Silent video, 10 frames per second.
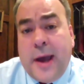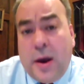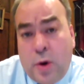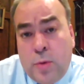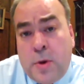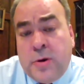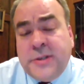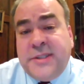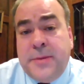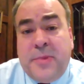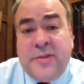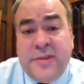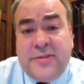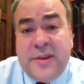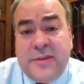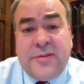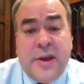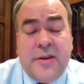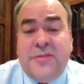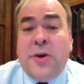homeowners and businesses
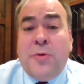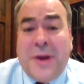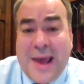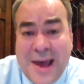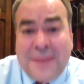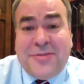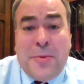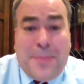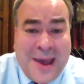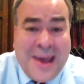don't have to